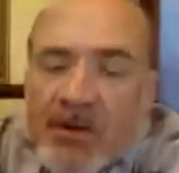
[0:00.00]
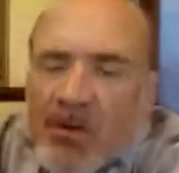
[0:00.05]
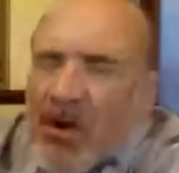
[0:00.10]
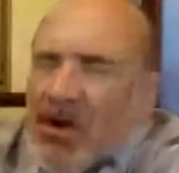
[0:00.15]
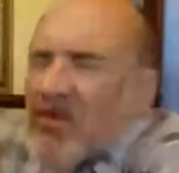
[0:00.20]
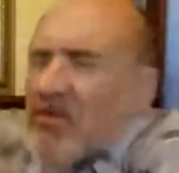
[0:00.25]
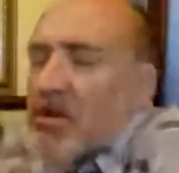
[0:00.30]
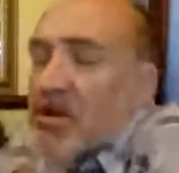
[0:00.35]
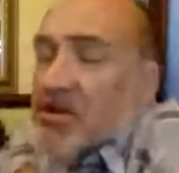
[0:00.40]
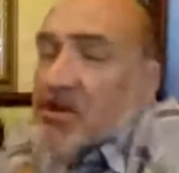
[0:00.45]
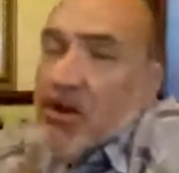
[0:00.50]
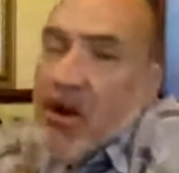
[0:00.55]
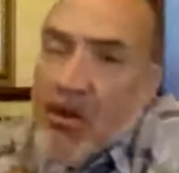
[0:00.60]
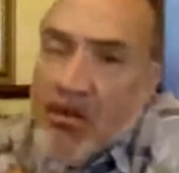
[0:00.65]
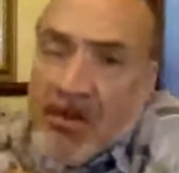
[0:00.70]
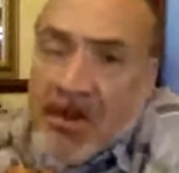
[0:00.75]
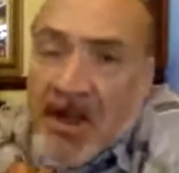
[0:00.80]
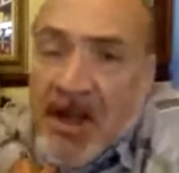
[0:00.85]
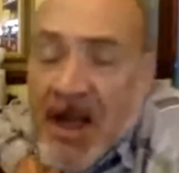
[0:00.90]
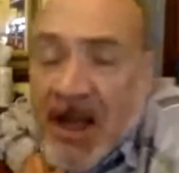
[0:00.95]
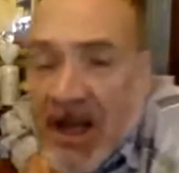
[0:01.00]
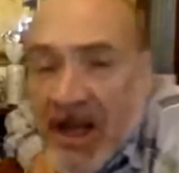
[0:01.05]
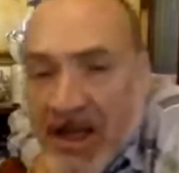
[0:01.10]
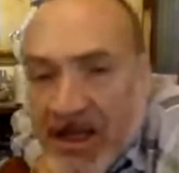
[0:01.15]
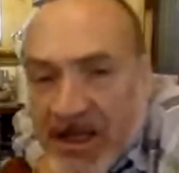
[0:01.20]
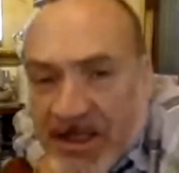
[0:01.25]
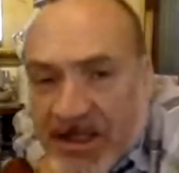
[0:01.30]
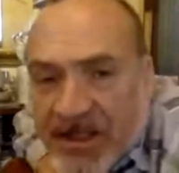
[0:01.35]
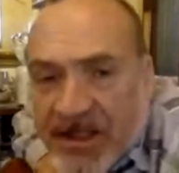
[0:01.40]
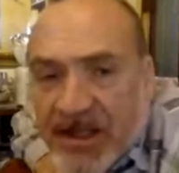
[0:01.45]
So one of the most common
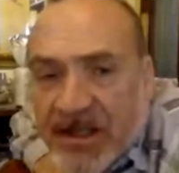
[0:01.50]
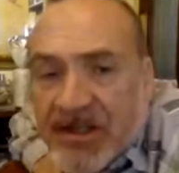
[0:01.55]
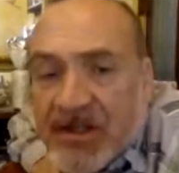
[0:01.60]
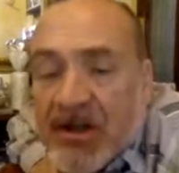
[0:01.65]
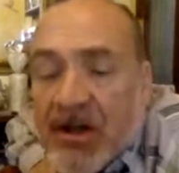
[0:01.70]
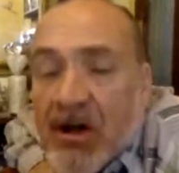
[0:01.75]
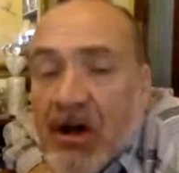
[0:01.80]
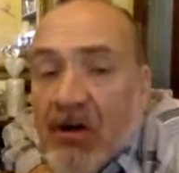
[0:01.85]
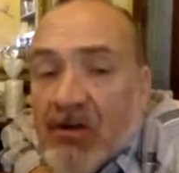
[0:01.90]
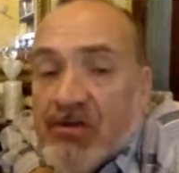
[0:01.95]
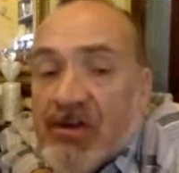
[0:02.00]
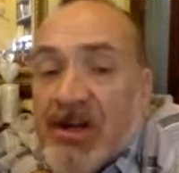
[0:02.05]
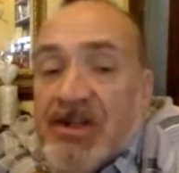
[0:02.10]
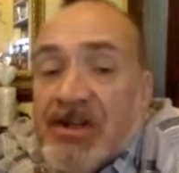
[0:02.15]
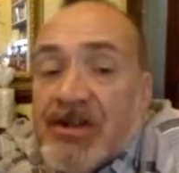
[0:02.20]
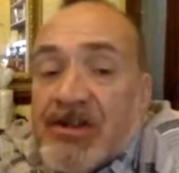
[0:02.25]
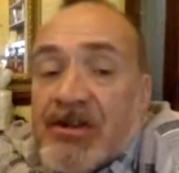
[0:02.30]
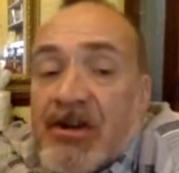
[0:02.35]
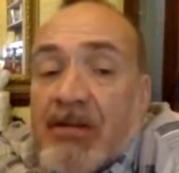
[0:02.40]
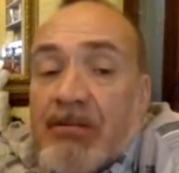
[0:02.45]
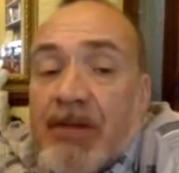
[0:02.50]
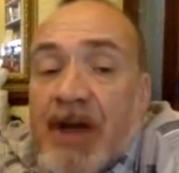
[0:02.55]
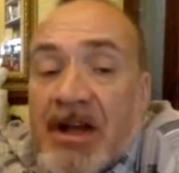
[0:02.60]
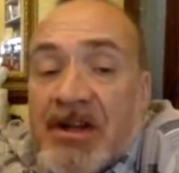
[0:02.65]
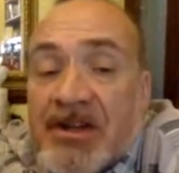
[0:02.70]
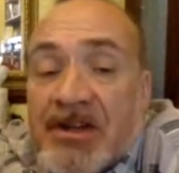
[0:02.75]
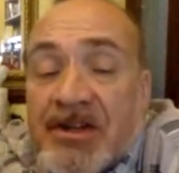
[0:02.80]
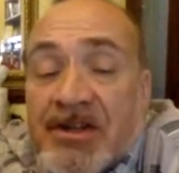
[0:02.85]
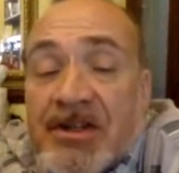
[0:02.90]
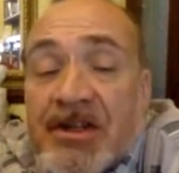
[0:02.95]
cases of strategy design
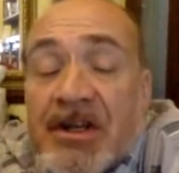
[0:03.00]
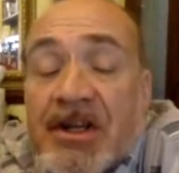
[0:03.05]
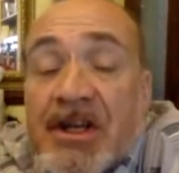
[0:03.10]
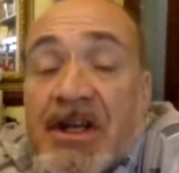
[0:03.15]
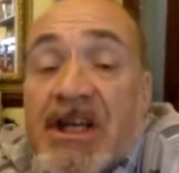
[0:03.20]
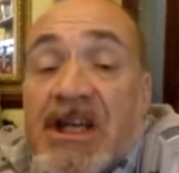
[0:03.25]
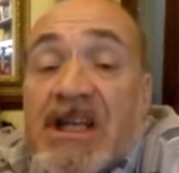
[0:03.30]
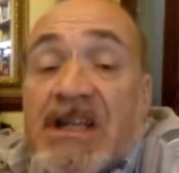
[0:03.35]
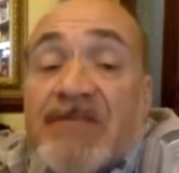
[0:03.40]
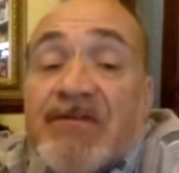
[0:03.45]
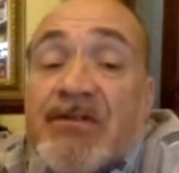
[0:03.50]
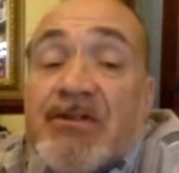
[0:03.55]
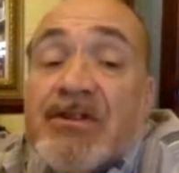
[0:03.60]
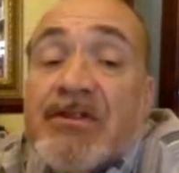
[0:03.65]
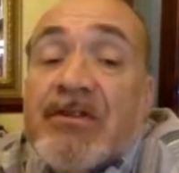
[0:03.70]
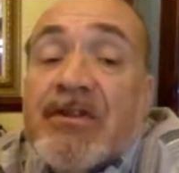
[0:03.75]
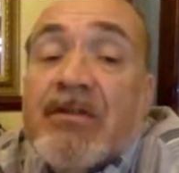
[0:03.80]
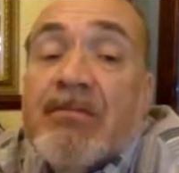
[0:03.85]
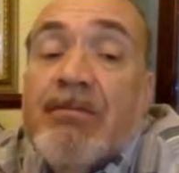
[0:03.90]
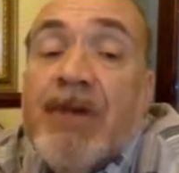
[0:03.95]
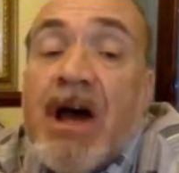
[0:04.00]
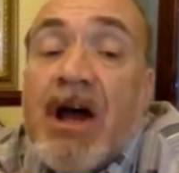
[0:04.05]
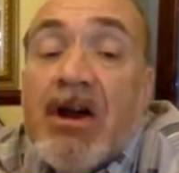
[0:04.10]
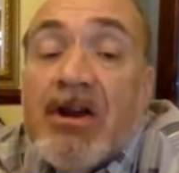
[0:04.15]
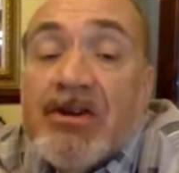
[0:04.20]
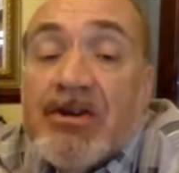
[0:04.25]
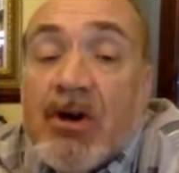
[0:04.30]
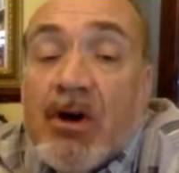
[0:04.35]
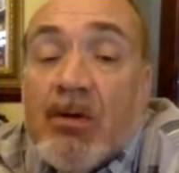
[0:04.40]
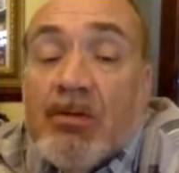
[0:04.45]
patterns is the use of a
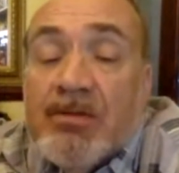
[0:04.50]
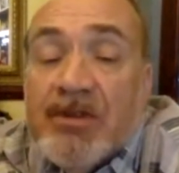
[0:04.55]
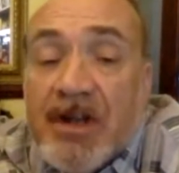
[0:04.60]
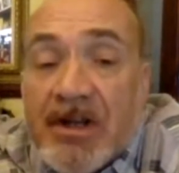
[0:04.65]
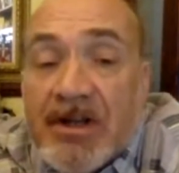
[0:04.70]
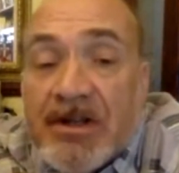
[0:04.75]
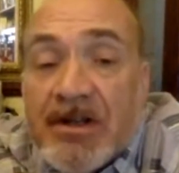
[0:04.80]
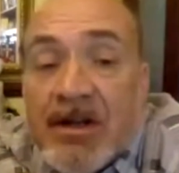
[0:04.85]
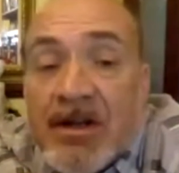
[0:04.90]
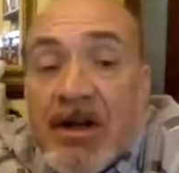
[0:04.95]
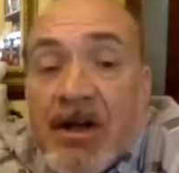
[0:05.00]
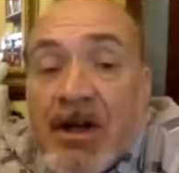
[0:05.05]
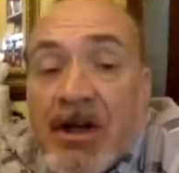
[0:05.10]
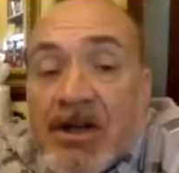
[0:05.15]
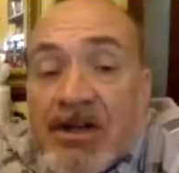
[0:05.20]
comparator object.